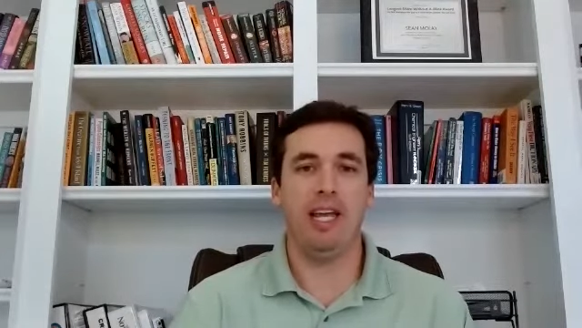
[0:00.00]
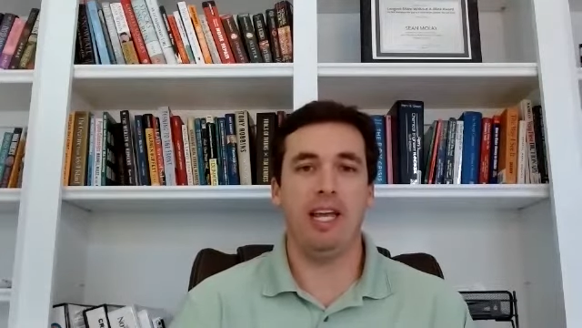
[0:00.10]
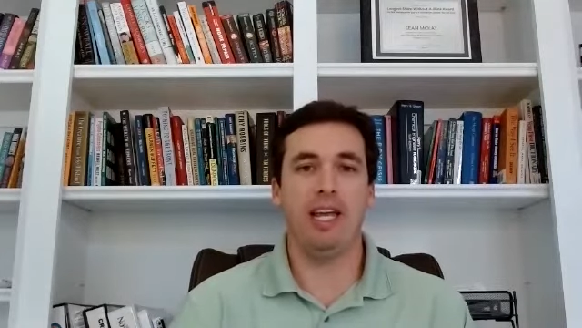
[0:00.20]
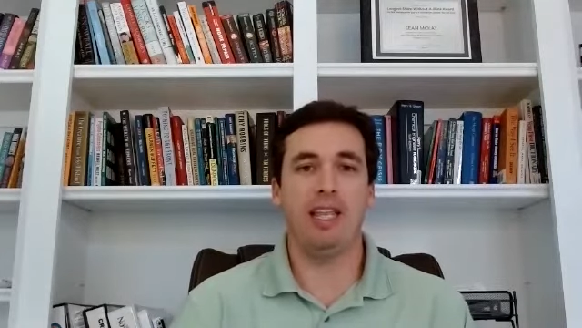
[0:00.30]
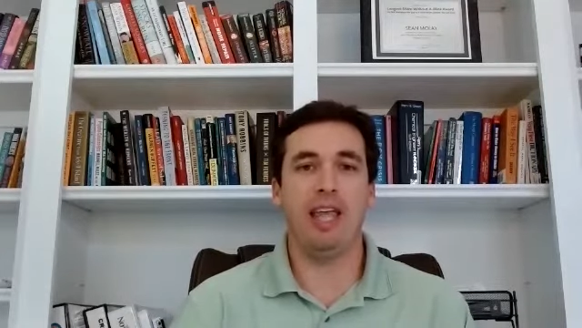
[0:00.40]

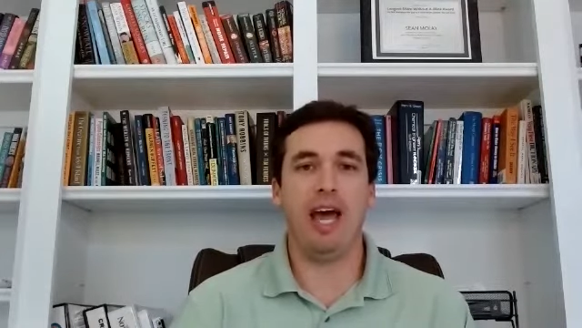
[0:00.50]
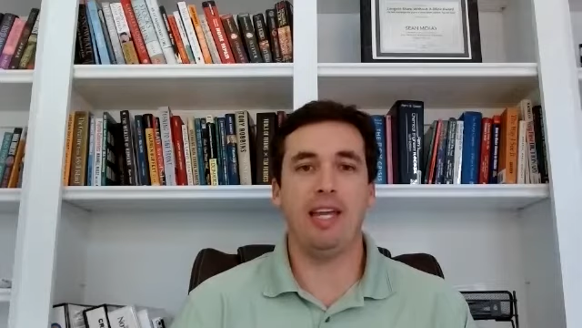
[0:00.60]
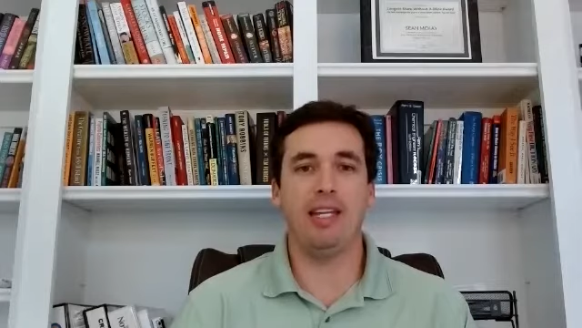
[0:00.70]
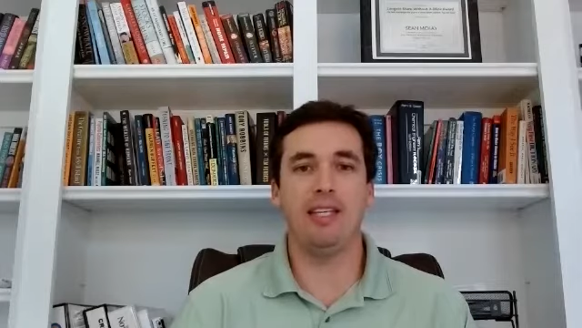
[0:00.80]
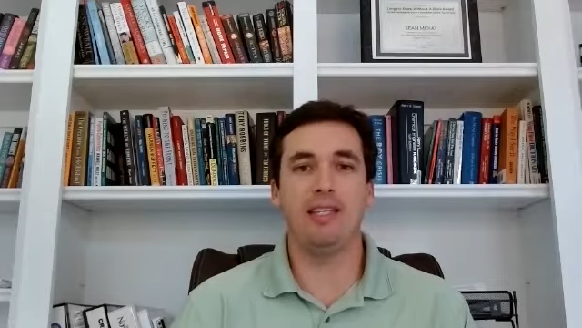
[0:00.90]
and
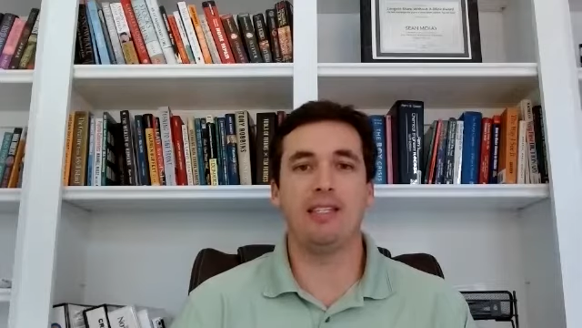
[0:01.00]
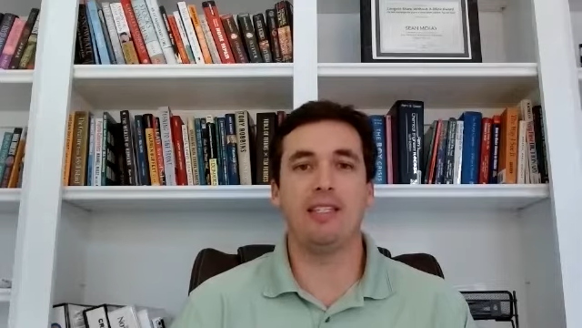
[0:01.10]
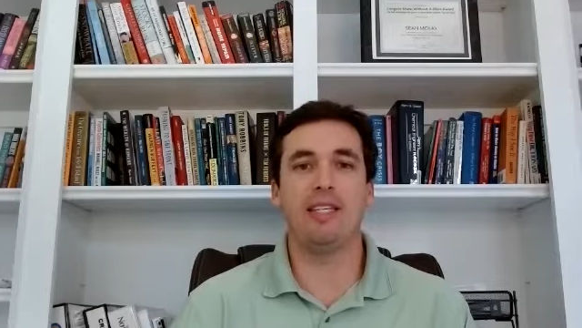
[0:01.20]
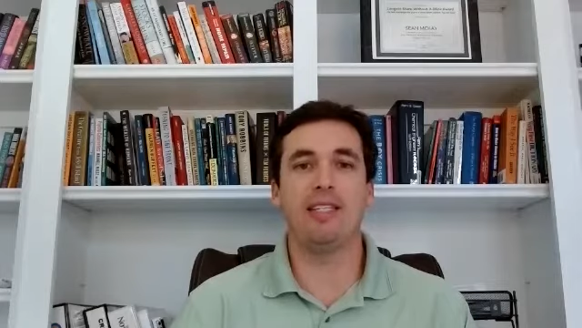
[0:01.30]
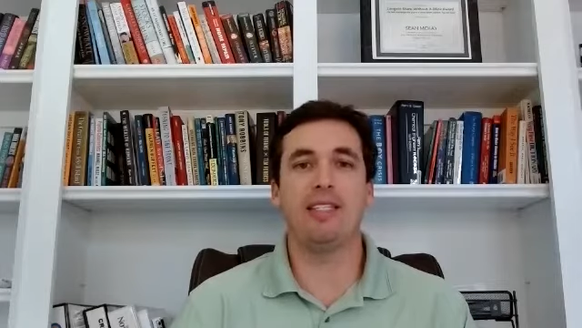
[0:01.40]
that is
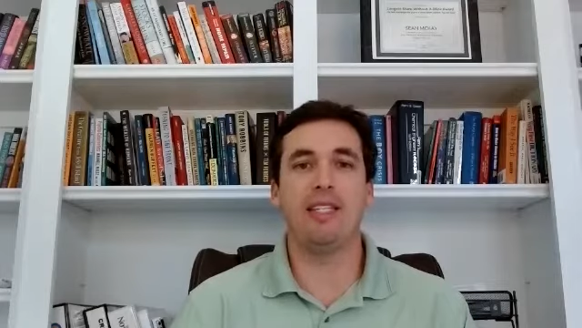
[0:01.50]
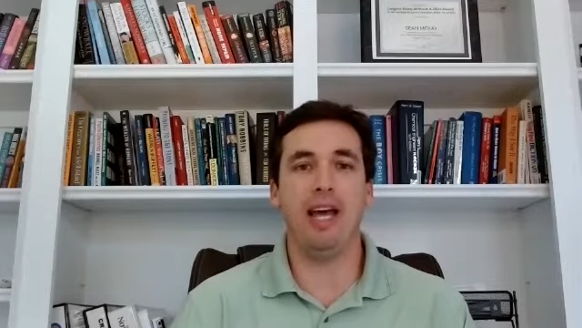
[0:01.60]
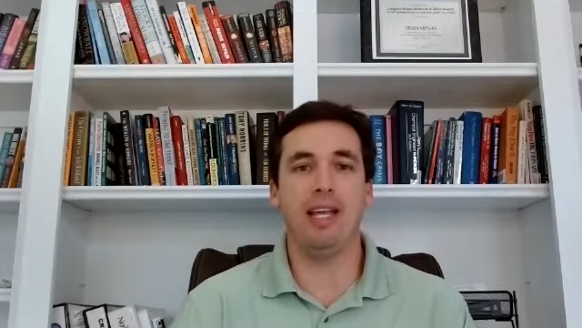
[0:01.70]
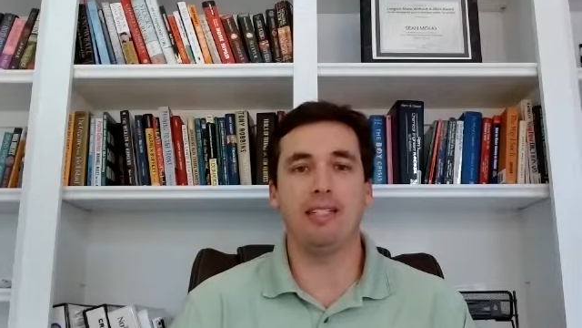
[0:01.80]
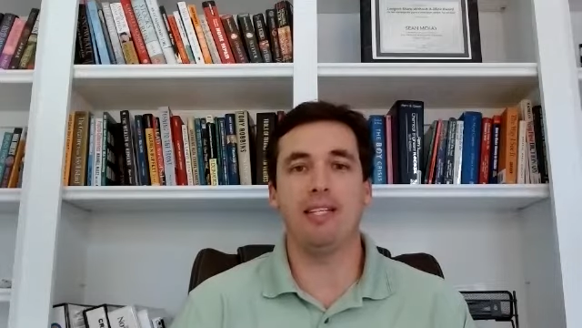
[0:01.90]
the
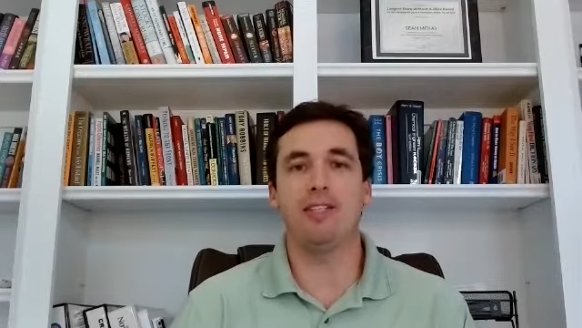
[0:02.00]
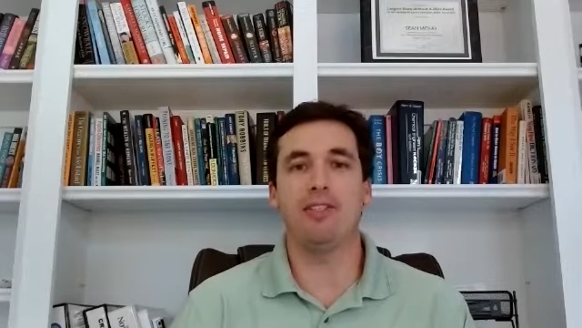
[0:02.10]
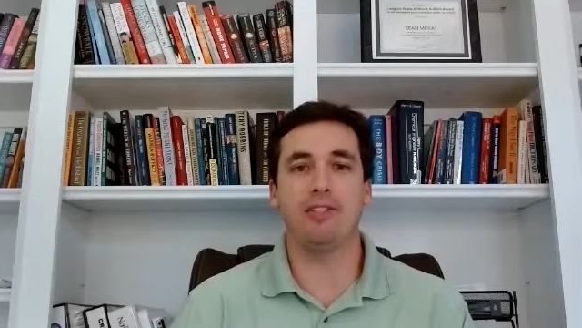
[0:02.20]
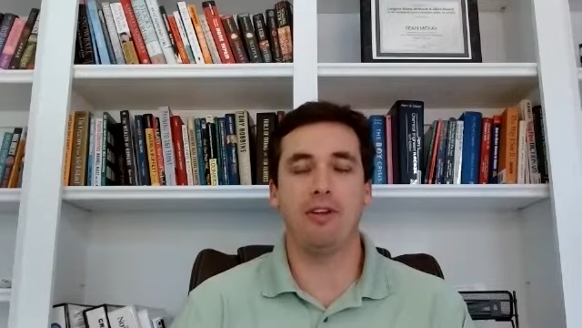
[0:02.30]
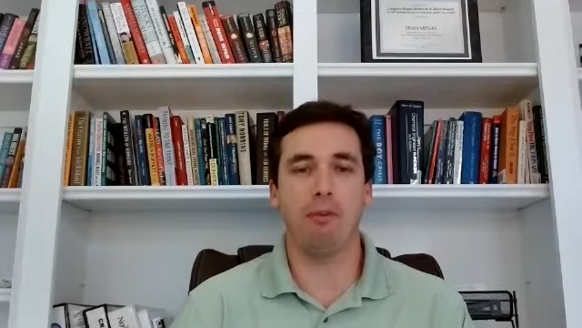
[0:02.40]
debt
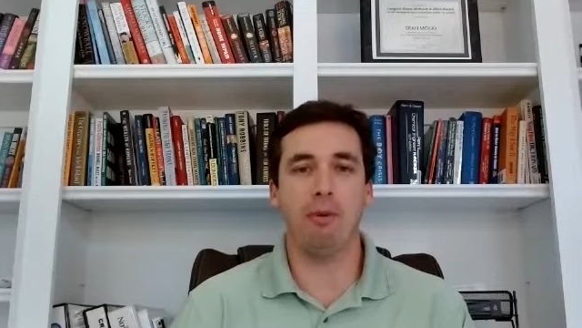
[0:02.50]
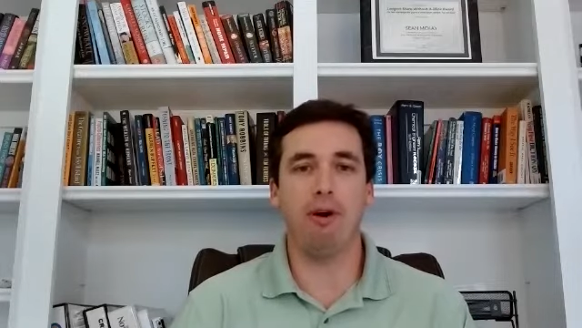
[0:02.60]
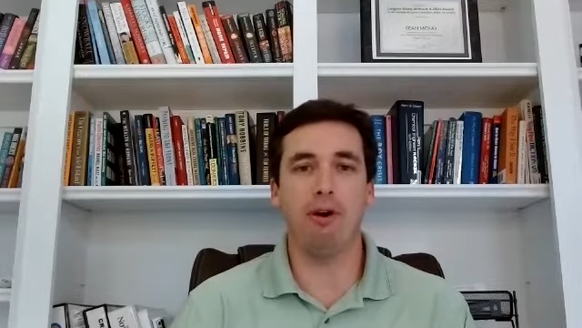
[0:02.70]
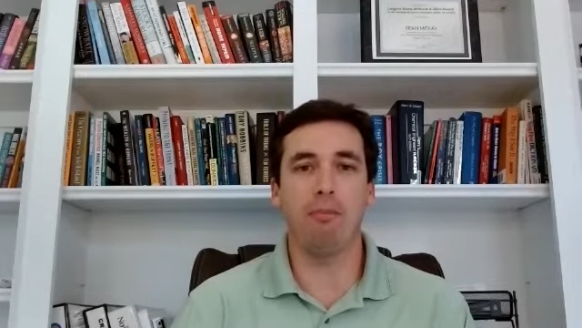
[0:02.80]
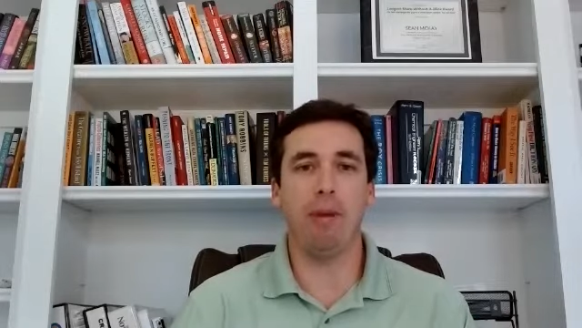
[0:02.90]

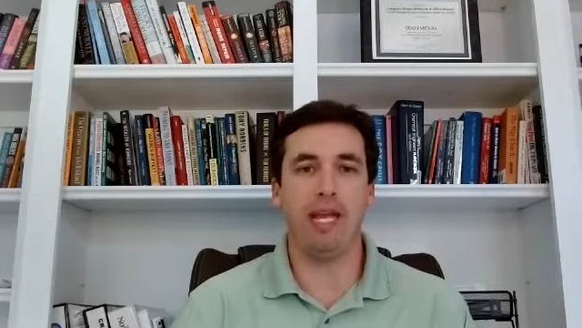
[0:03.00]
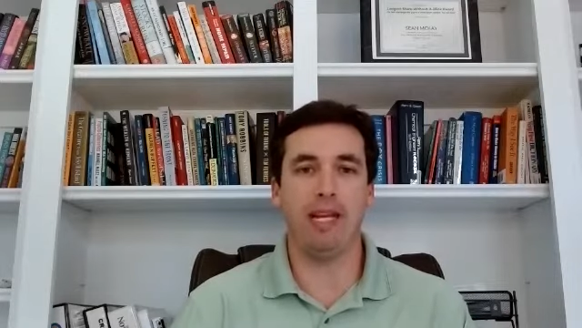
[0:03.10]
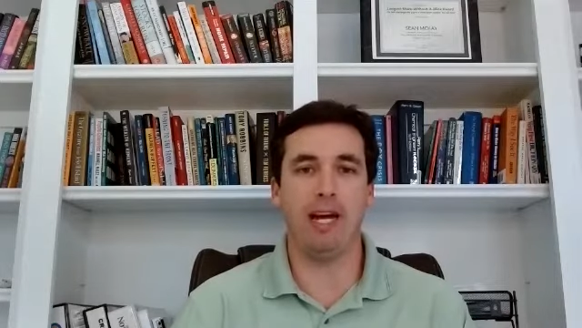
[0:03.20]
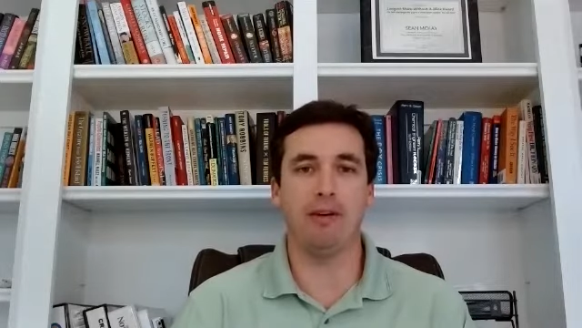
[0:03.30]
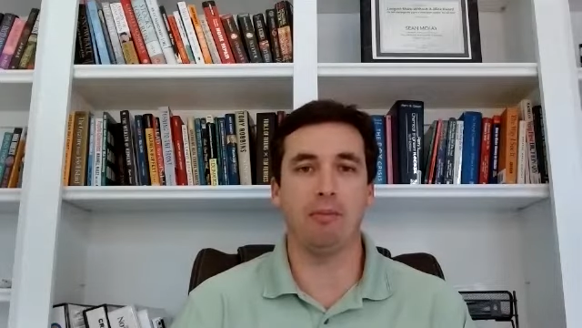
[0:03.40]
snowball
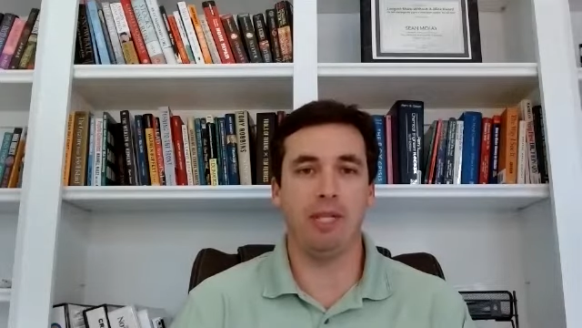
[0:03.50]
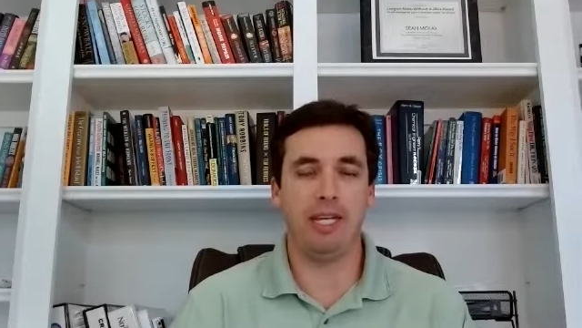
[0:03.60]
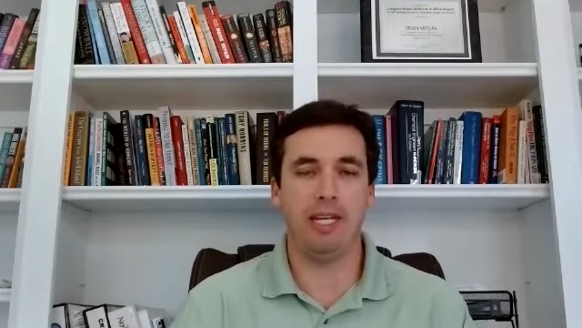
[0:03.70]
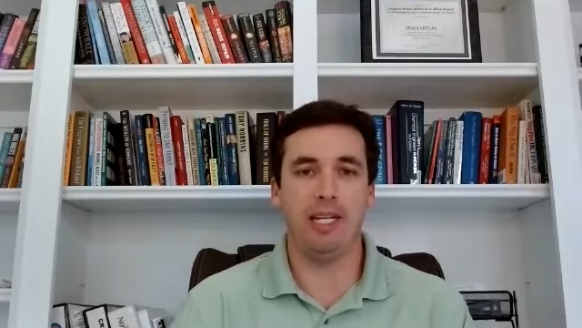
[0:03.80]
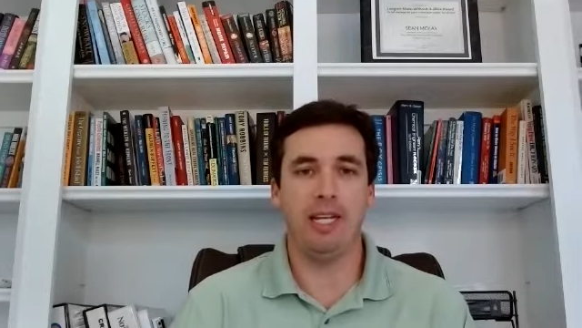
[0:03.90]
paydown
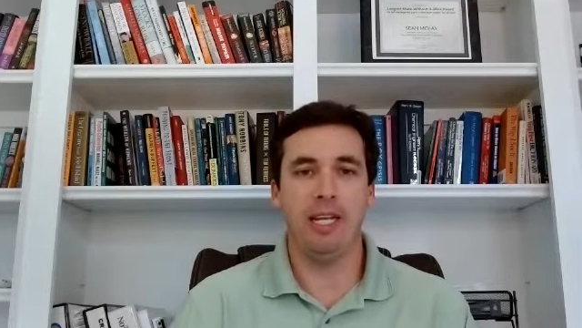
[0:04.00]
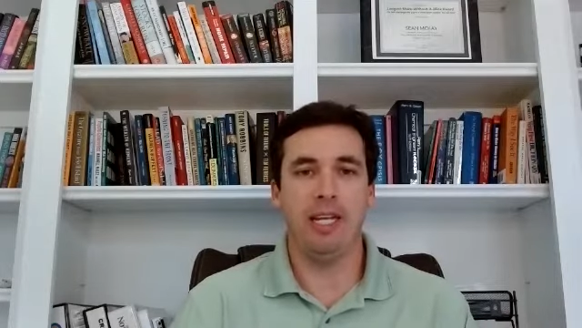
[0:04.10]
plan.